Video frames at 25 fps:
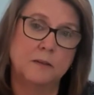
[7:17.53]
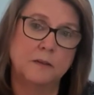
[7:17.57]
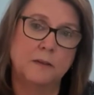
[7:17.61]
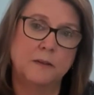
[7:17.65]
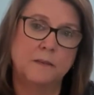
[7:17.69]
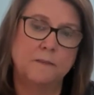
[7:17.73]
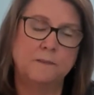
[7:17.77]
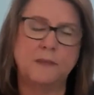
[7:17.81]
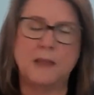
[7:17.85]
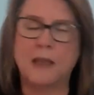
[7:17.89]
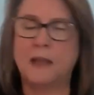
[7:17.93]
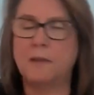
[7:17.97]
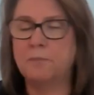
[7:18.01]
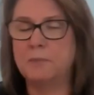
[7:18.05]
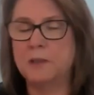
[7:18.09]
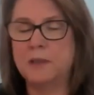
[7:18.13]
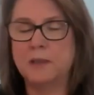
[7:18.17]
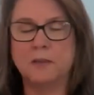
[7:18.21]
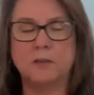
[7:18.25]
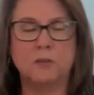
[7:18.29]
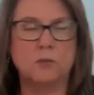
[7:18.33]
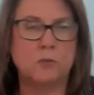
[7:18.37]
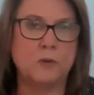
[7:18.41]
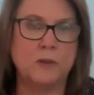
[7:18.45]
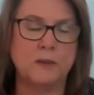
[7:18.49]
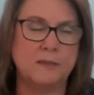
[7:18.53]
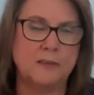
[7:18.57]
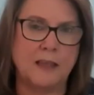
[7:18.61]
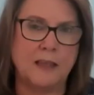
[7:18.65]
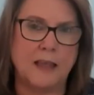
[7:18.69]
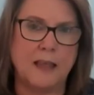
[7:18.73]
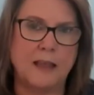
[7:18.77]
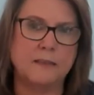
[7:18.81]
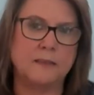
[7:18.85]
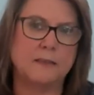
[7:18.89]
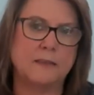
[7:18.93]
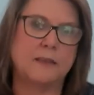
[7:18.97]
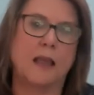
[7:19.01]
not because we
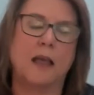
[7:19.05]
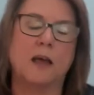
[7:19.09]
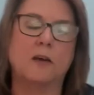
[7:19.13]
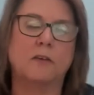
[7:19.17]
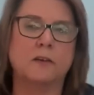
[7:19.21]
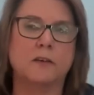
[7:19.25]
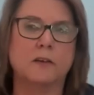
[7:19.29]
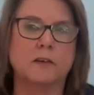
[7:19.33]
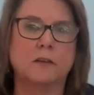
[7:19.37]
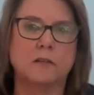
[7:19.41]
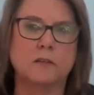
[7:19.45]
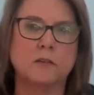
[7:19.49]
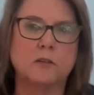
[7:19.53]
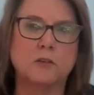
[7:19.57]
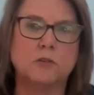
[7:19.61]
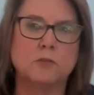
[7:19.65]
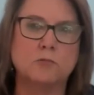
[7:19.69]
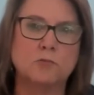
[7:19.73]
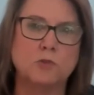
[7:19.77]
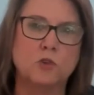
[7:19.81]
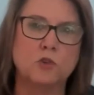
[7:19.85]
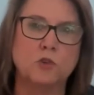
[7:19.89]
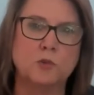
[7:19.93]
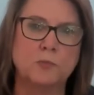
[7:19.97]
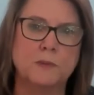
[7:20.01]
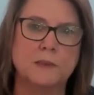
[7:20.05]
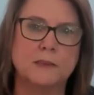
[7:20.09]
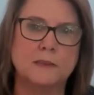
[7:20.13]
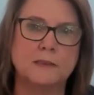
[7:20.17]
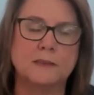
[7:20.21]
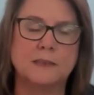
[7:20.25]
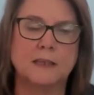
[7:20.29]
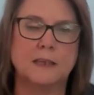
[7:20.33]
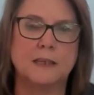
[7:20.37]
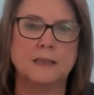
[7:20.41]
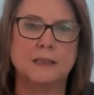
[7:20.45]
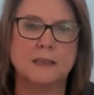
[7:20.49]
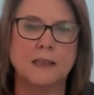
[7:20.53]
sat down in a little room and
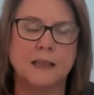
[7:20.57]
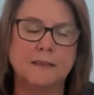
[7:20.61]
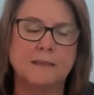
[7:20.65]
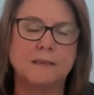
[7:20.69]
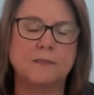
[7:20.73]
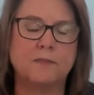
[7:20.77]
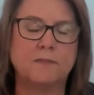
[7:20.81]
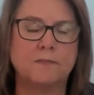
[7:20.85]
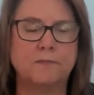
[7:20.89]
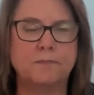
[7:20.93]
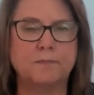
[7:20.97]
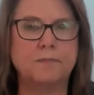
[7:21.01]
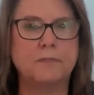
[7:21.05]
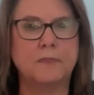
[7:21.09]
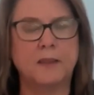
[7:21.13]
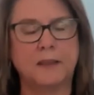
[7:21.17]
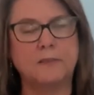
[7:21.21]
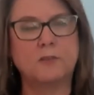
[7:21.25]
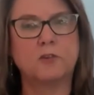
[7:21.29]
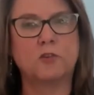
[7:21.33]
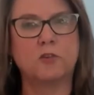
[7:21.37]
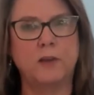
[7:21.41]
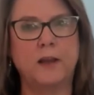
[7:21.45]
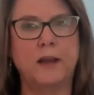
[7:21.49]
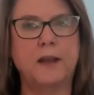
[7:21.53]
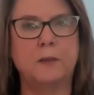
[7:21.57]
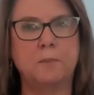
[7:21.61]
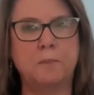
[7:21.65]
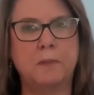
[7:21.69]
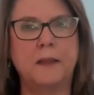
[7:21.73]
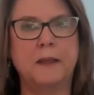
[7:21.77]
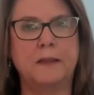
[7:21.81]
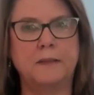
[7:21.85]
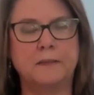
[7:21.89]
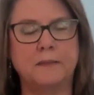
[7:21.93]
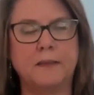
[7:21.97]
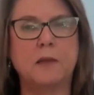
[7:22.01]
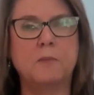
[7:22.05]
said, let's create a
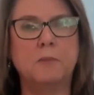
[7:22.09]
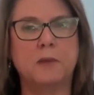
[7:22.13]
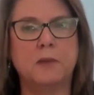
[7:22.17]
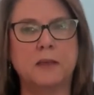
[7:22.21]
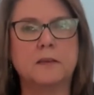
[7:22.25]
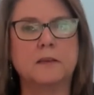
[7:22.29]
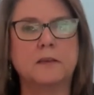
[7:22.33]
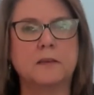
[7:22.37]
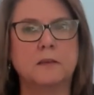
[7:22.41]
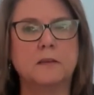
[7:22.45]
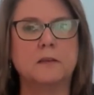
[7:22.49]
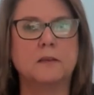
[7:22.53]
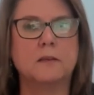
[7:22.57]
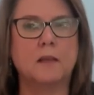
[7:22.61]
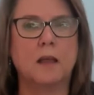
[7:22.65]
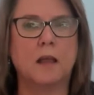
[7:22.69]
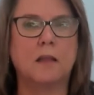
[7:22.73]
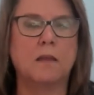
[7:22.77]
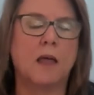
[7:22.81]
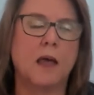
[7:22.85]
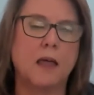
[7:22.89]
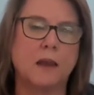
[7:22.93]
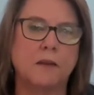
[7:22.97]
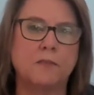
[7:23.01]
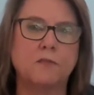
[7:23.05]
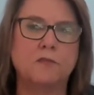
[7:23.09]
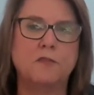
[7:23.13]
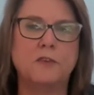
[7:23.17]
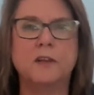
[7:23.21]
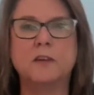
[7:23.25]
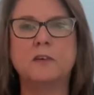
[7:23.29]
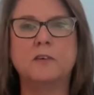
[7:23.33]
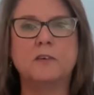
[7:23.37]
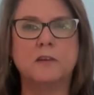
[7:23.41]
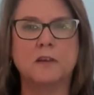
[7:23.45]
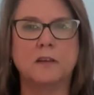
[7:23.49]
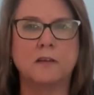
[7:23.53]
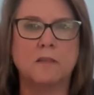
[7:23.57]
pandemic and a lot of
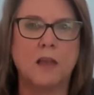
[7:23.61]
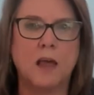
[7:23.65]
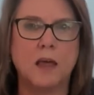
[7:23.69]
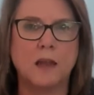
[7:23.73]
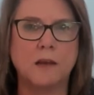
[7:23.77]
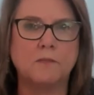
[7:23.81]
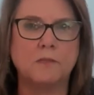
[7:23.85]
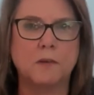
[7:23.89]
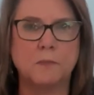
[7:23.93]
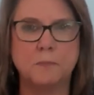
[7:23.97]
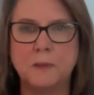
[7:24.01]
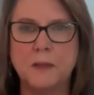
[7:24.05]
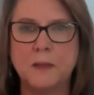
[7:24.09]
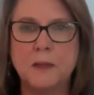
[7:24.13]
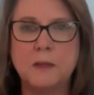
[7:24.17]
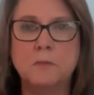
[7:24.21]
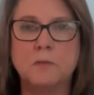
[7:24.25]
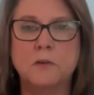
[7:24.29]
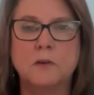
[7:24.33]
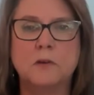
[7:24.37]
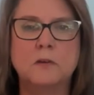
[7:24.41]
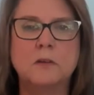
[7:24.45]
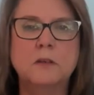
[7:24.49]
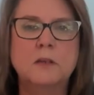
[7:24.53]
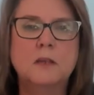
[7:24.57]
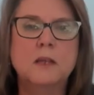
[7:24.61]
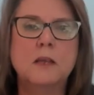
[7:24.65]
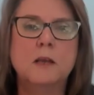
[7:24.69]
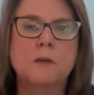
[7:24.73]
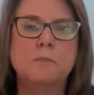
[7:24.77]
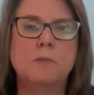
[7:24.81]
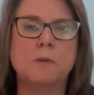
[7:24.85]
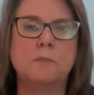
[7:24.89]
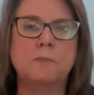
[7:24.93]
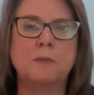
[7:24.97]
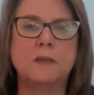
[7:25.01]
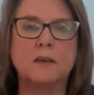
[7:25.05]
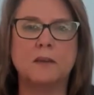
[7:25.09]
fear and a lot of upheaval,
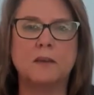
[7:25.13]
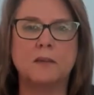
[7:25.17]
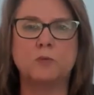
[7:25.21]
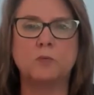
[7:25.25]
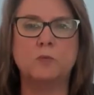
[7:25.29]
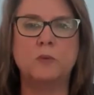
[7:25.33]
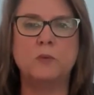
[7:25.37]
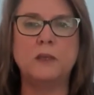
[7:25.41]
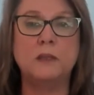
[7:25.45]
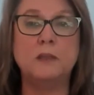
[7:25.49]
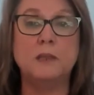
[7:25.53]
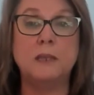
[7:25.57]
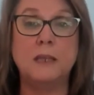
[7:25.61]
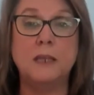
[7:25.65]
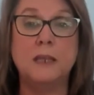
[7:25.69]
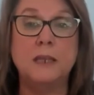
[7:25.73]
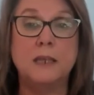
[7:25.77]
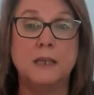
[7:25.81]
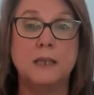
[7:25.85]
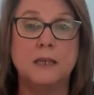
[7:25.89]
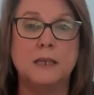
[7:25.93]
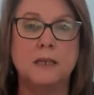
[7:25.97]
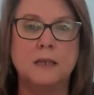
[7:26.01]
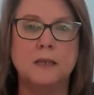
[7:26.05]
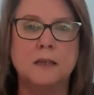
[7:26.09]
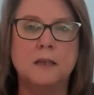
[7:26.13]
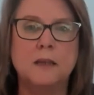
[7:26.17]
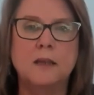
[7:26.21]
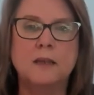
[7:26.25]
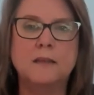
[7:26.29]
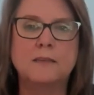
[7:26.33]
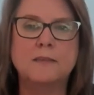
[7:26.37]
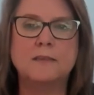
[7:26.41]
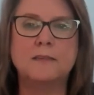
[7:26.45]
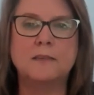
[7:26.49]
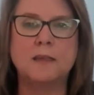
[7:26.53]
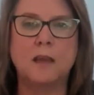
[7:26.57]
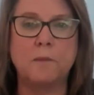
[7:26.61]
but because we needed
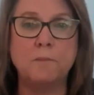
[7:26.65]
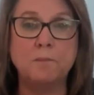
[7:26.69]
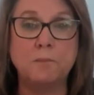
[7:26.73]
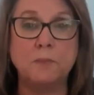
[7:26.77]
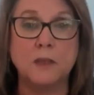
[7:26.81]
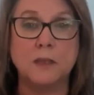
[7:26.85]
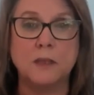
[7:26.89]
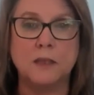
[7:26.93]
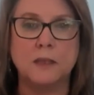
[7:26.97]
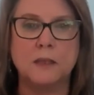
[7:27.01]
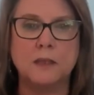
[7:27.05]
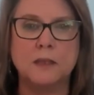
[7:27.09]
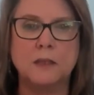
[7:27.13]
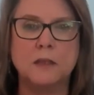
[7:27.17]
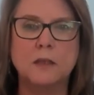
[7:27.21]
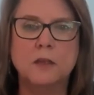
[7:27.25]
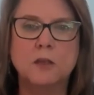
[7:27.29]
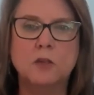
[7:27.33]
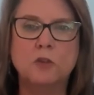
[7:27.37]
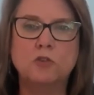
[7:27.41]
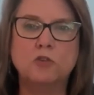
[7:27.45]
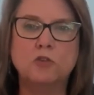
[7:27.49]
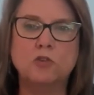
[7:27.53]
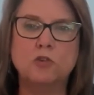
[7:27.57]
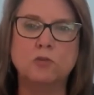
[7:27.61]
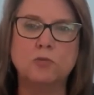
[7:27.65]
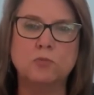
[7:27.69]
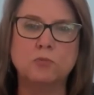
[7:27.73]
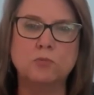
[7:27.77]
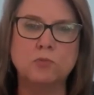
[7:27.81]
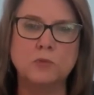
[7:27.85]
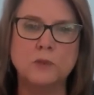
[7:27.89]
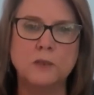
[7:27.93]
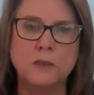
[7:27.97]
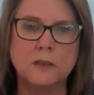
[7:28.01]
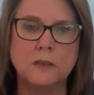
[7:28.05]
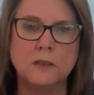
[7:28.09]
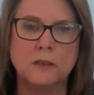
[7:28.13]
something to
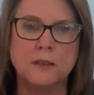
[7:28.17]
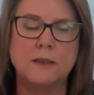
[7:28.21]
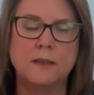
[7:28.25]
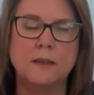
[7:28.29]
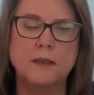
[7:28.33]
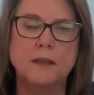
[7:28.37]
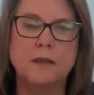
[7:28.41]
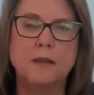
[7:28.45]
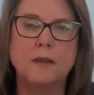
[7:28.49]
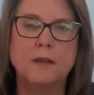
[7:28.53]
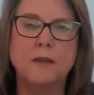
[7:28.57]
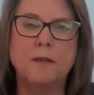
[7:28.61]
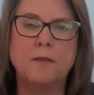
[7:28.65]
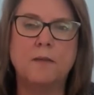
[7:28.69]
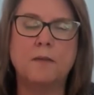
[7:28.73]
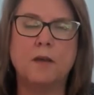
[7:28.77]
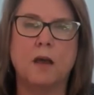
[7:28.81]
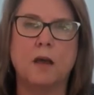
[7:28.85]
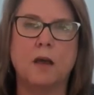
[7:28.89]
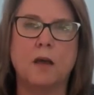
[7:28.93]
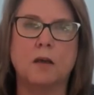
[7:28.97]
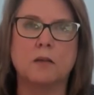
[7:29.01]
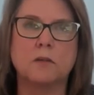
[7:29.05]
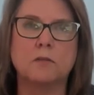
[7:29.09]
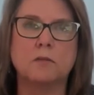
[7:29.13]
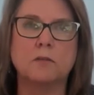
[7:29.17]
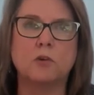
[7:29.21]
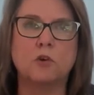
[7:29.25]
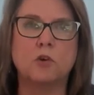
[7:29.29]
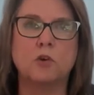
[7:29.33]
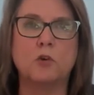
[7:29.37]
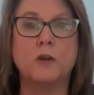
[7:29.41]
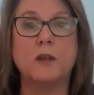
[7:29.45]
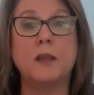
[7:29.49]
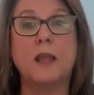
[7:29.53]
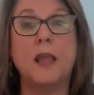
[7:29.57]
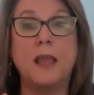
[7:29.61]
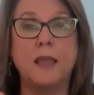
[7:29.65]
really
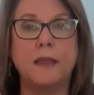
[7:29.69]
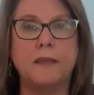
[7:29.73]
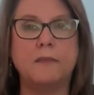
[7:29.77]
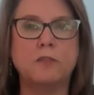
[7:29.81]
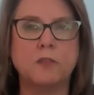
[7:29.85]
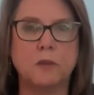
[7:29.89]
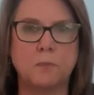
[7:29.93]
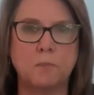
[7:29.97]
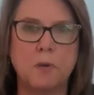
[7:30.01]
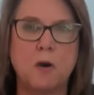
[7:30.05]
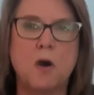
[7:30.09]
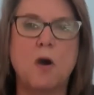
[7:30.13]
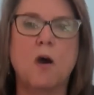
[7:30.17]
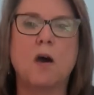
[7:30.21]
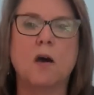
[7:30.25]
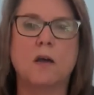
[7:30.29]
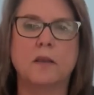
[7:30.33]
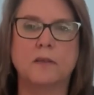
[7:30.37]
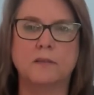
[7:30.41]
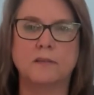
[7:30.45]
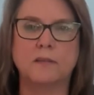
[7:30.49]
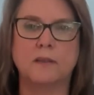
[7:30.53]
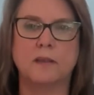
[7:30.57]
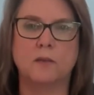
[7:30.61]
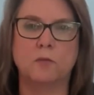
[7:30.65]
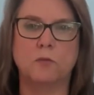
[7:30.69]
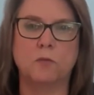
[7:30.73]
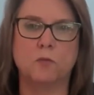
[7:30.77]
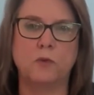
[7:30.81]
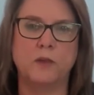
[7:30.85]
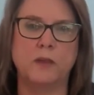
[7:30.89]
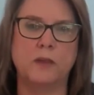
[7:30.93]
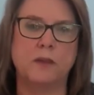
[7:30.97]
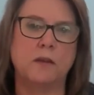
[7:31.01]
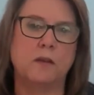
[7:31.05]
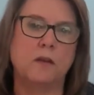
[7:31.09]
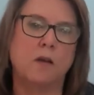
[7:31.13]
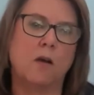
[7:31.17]
create the pause that
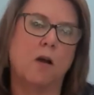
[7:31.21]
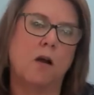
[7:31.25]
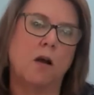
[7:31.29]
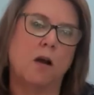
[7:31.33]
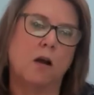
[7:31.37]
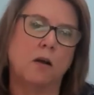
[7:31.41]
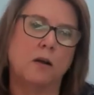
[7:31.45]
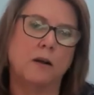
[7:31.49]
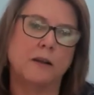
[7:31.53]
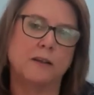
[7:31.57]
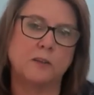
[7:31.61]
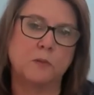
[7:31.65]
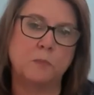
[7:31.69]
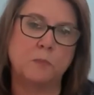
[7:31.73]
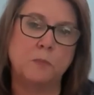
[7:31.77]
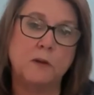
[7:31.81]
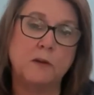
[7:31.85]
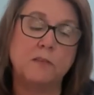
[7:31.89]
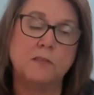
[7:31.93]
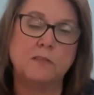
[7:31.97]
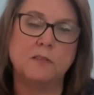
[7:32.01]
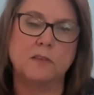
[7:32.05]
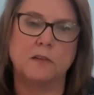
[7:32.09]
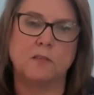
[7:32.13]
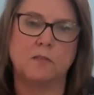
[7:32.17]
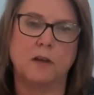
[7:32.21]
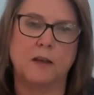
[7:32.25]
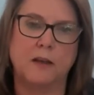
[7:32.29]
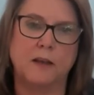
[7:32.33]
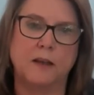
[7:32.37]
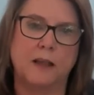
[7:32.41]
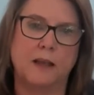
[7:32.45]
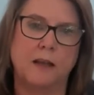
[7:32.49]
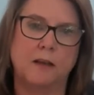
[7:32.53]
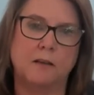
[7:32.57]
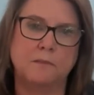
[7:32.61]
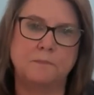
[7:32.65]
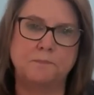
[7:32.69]
we are experiencing right
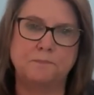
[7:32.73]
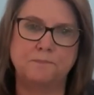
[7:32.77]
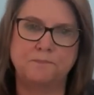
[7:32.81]
now.